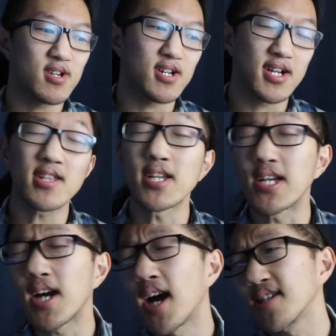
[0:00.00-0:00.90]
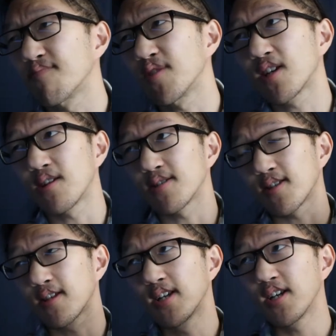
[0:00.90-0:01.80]
I say kind of
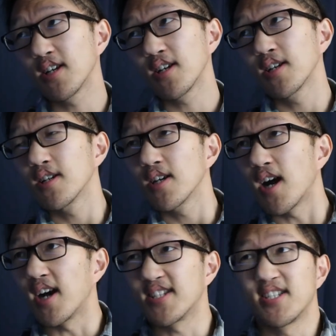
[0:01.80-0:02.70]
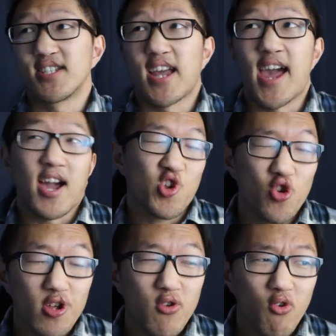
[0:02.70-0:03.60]
because I didn't
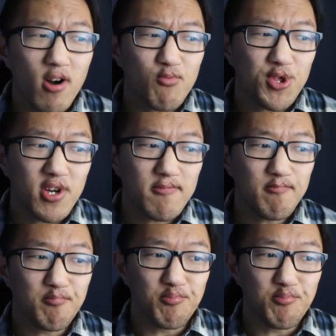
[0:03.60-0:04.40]
actually grow up with them.